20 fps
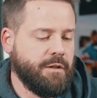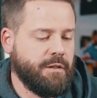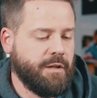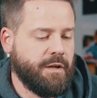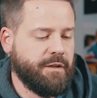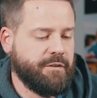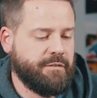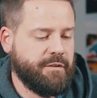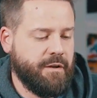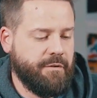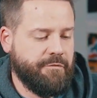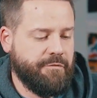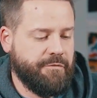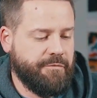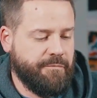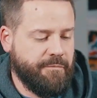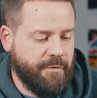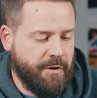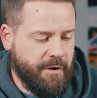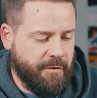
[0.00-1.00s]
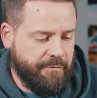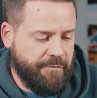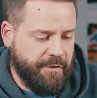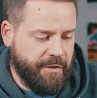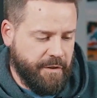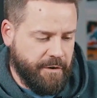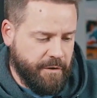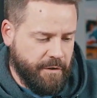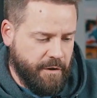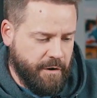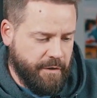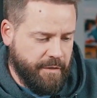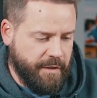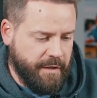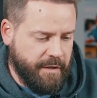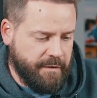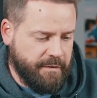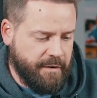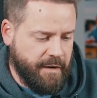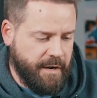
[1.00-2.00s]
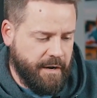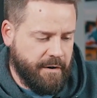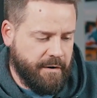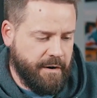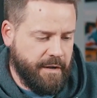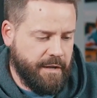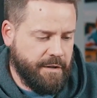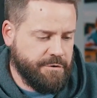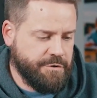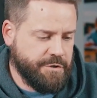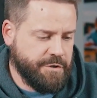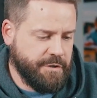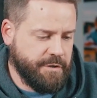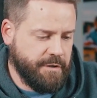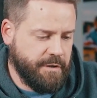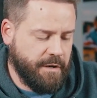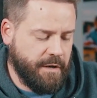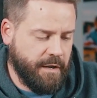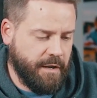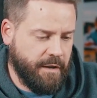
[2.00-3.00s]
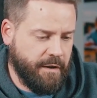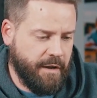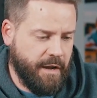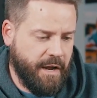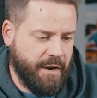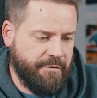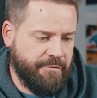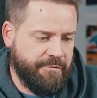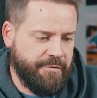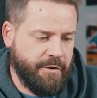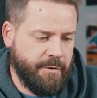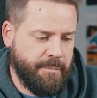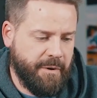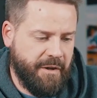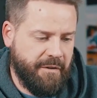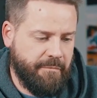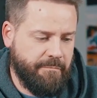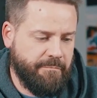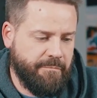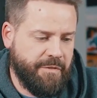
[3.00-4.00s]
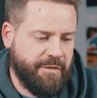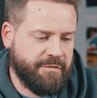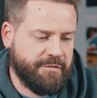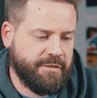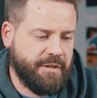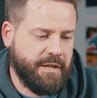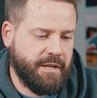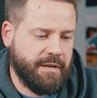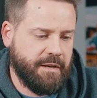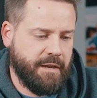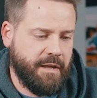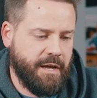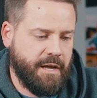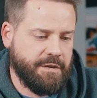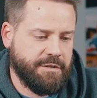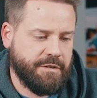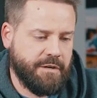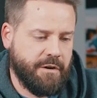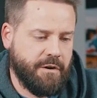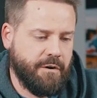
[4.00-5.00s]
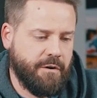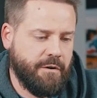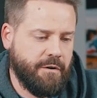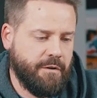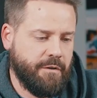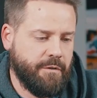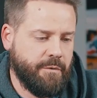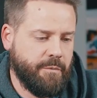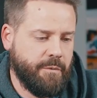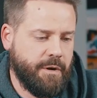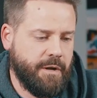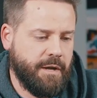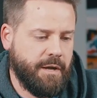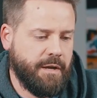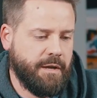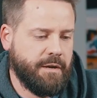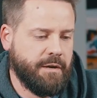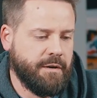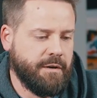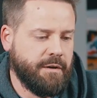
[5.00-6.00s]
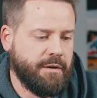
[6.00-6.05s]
like I say, I'm feeling along the entire edge, and I can kind of feel my skin catching all the way